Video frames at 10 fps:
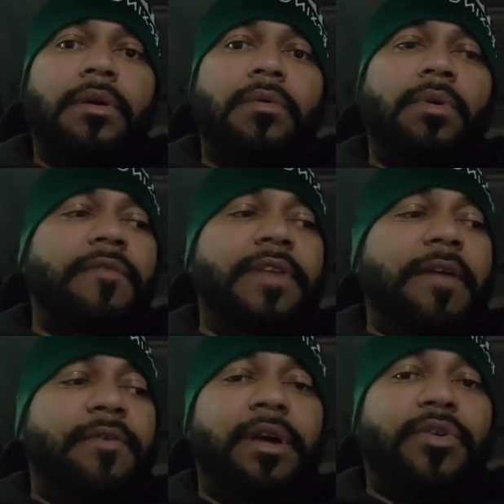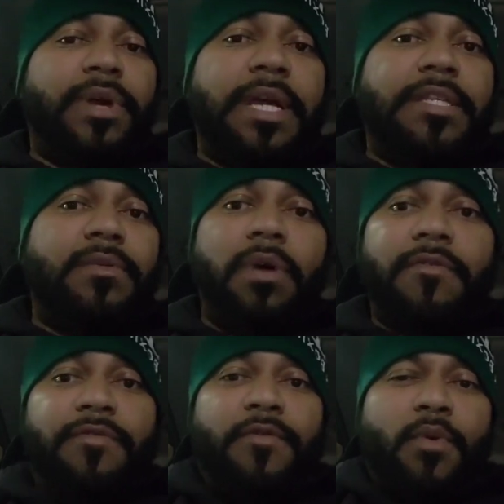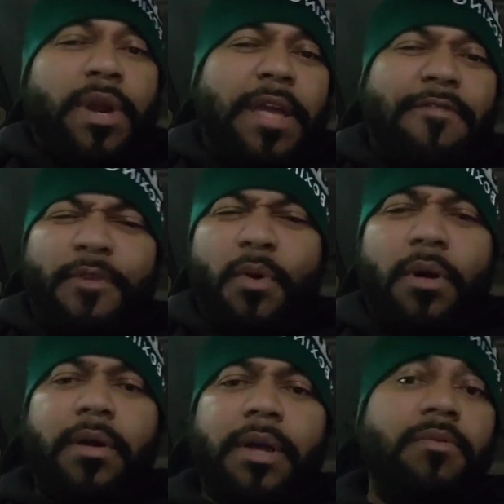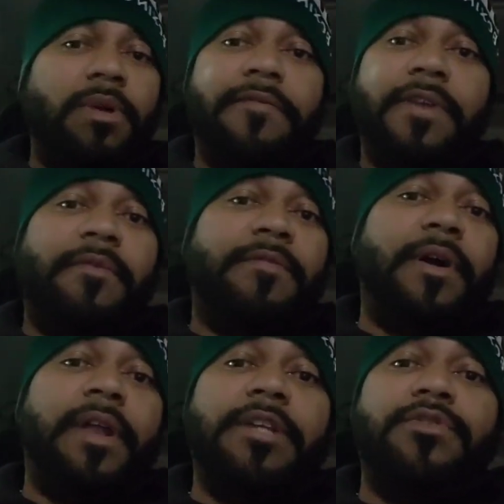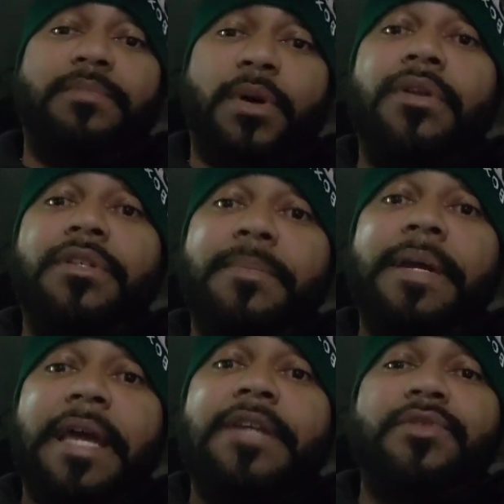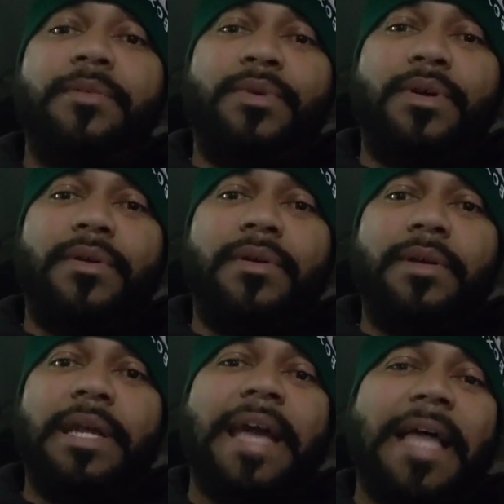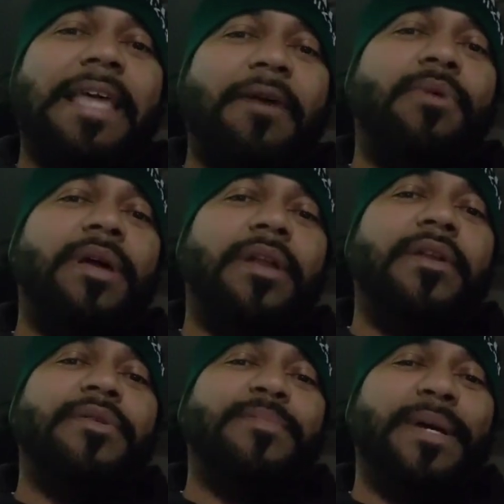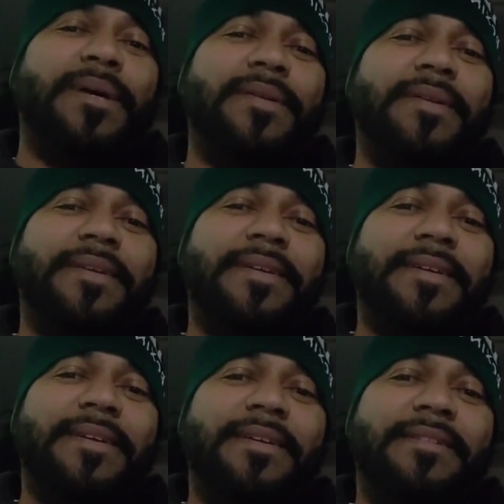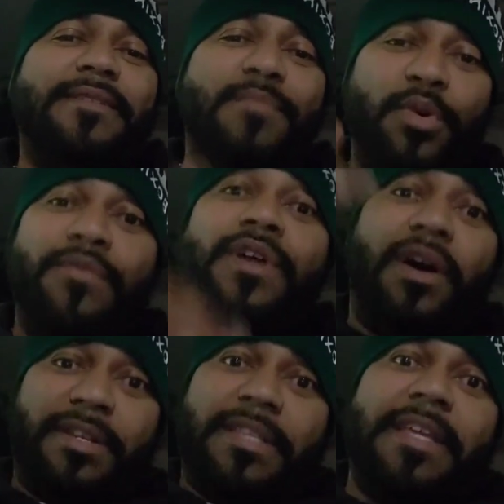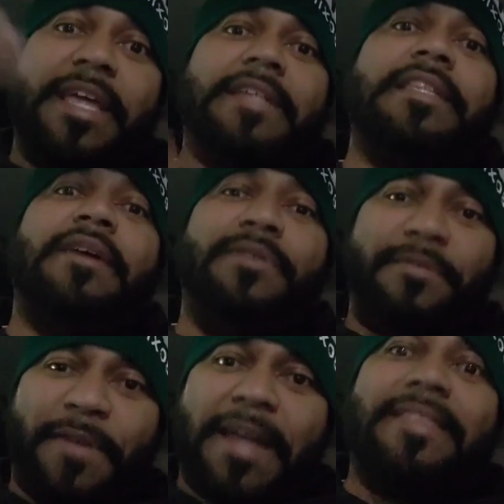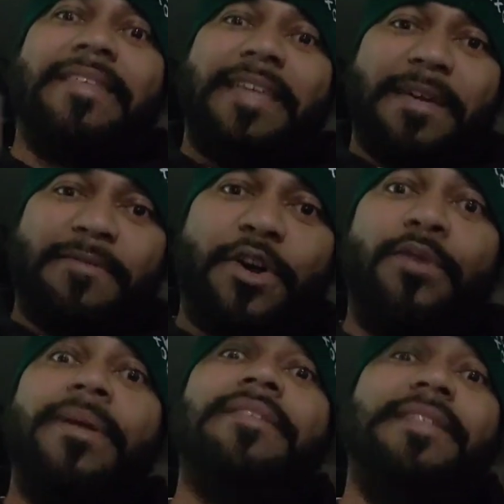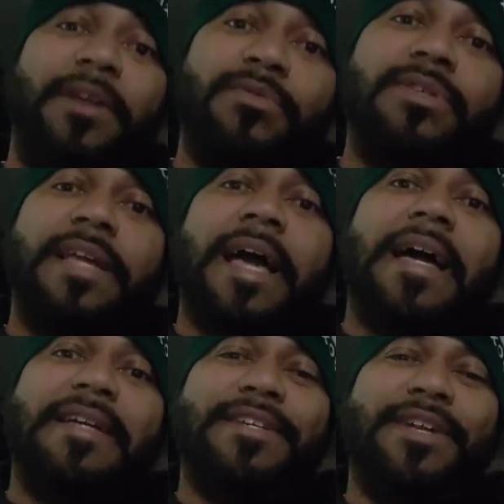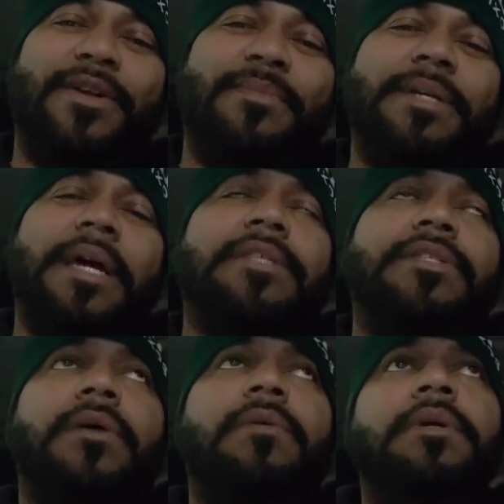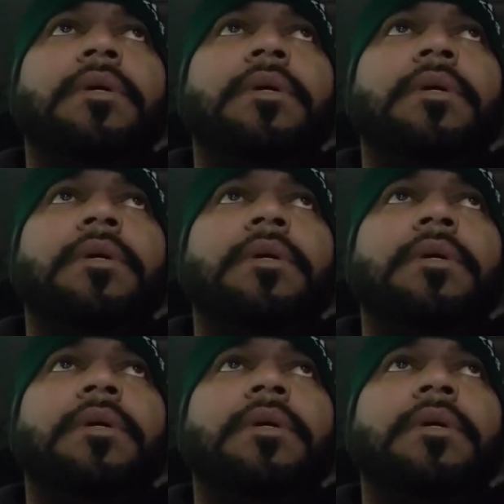would have never agreed to 144, he would have never fought Adrian Broner to beat Adrian Broner and got that win under his belt to moved on to the next level to fight the Keith Thurmans and those guys. You know what I'm saying? So